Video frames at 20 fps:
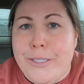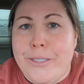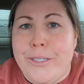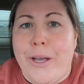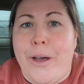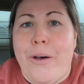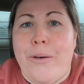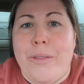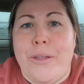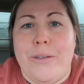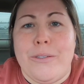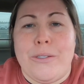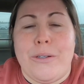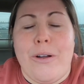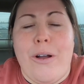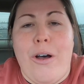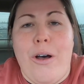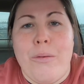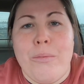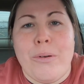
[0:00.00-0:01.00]
so, those are
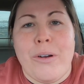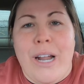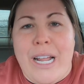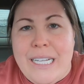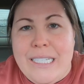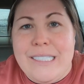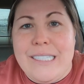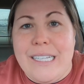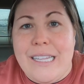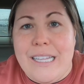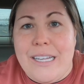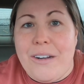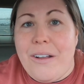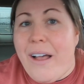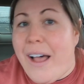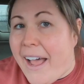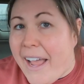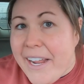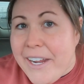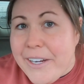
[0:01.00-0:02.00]
all priced a little
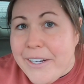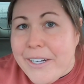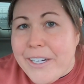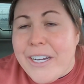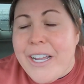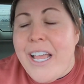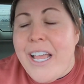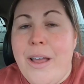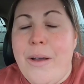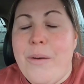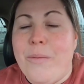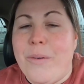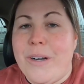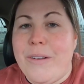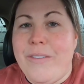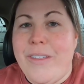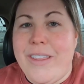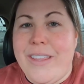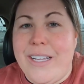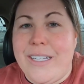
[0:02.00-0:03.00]
higher. One
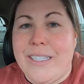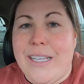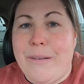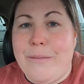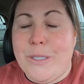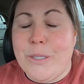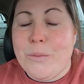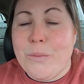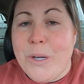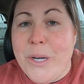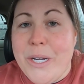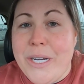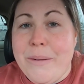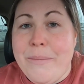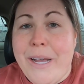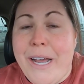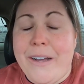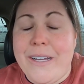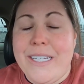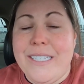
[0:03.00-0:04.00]
of the things I was worried
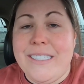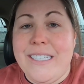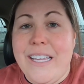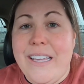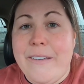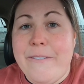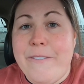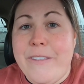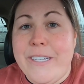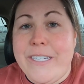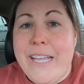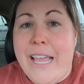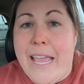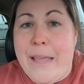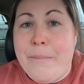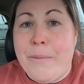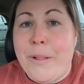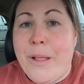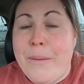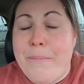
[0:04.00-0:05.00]
about is if the
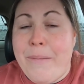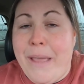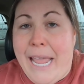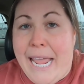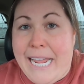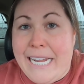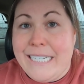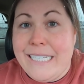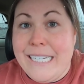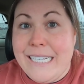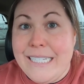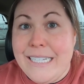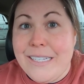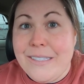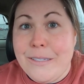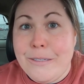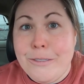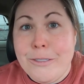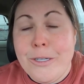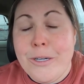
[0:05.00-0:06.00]
table I'm painting
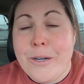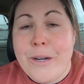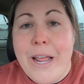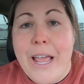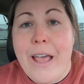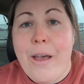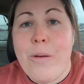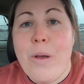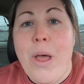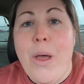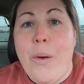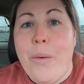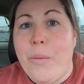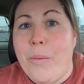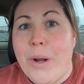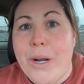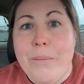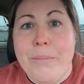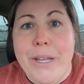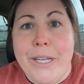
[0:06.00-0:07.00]
doesn't turn out,
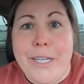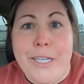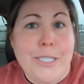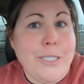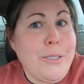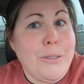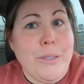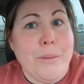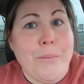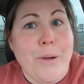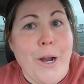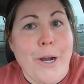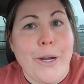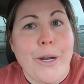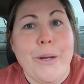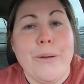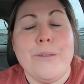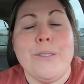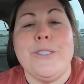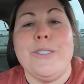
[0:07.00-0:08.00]
what am I going to do
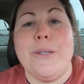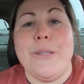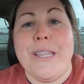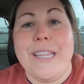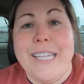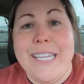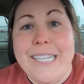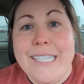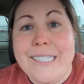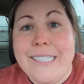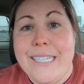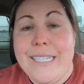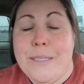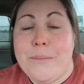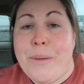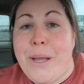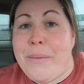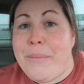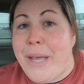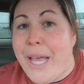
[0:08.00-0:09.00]
tomorrow? So this is
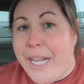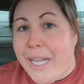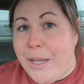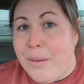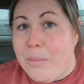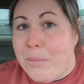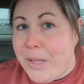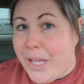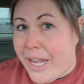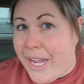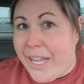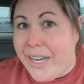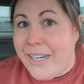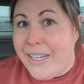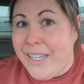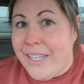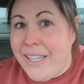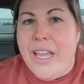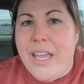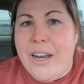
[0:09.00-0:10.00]
my backup plan.
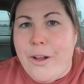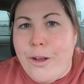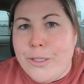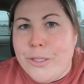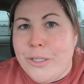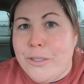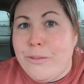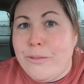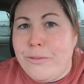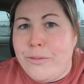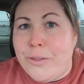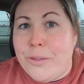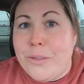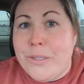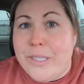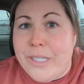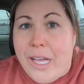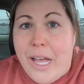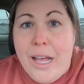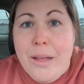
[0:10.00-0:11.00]
It also
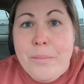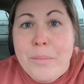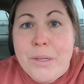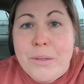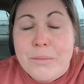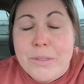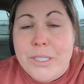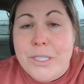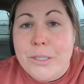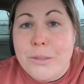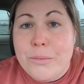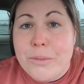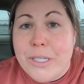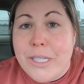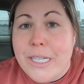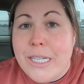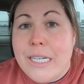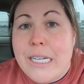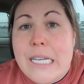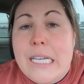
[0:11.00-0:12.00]
folds up, which is
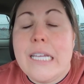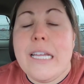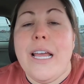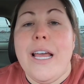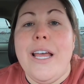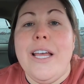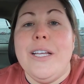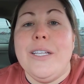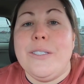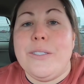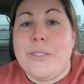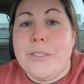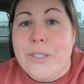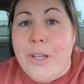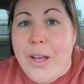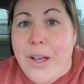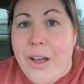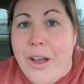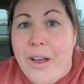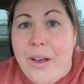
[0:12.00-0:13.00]
really neat.
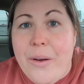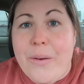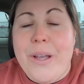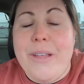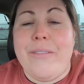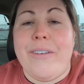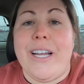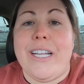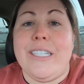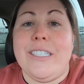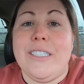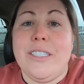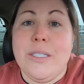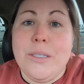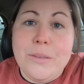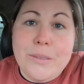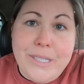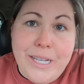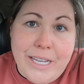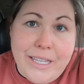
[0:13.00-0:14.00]
So if I
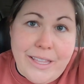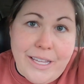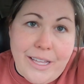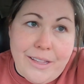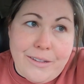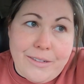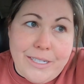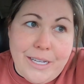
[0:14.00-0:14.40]
do take the other